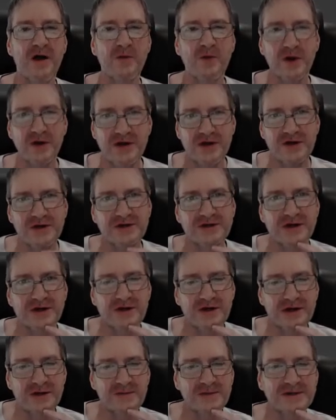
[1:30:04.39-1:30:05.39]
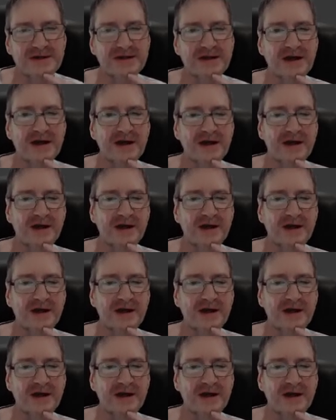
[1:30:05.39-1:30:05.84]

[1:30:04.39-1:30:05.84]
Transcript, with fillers: I will use U DIMs,